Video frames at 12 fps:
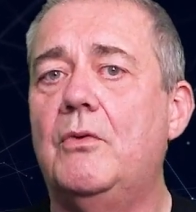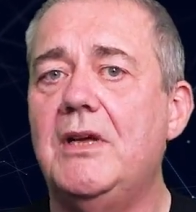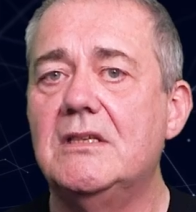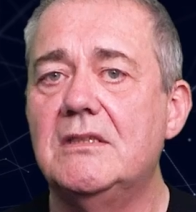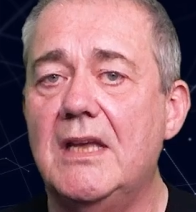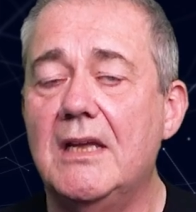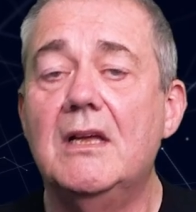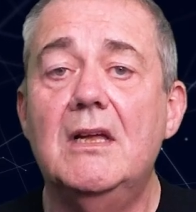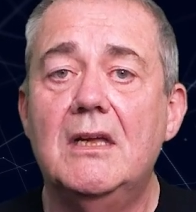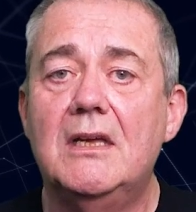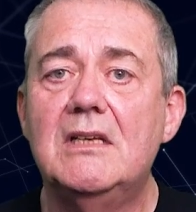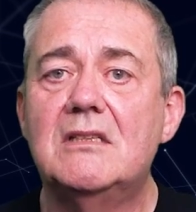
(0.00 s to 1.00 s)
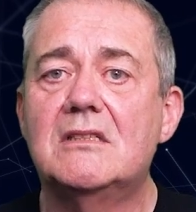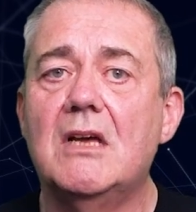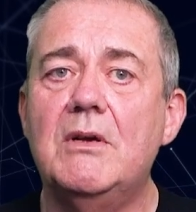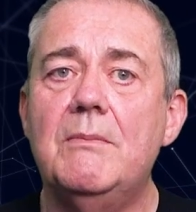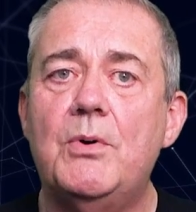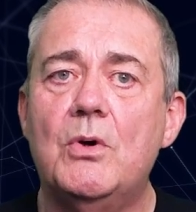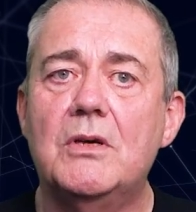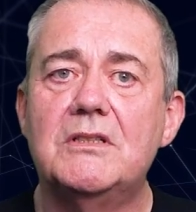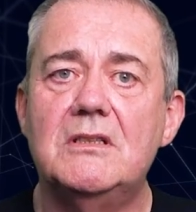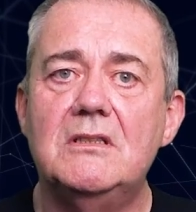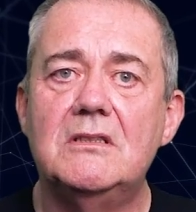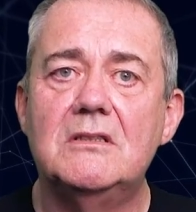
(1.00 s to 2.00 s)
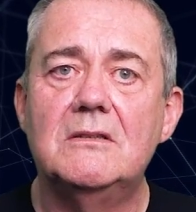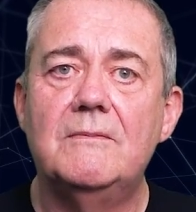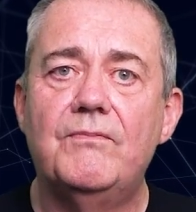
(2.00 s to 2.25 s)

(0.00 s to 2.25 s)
reasoning is so important.